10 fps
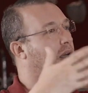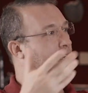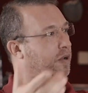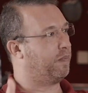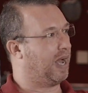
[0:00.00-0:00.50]

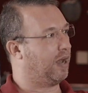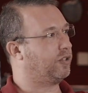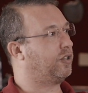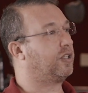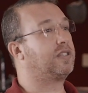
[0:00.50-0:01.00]
and
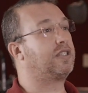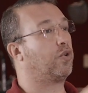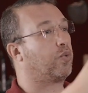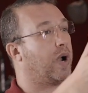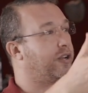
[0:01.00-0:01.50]
about. You can still
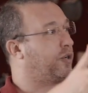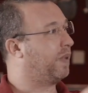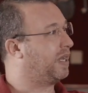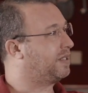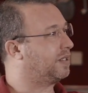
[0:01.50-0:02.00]
ride your
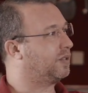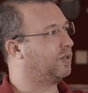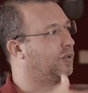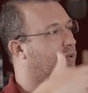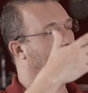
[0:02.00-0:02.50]

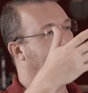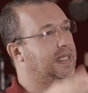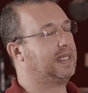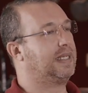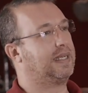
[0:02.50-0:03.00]
bicycle.
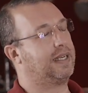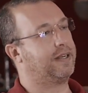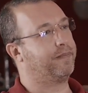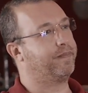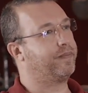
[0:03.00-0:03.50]

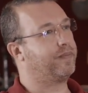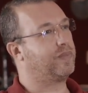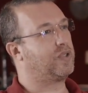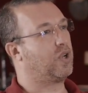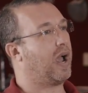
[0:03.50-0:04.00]

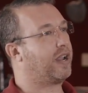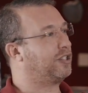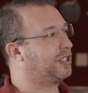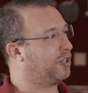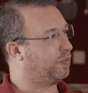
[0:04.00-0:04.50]
So I
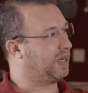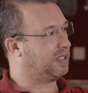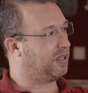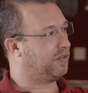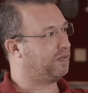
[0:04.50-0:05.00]
consider
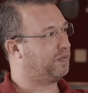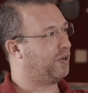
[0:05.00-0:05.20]
myself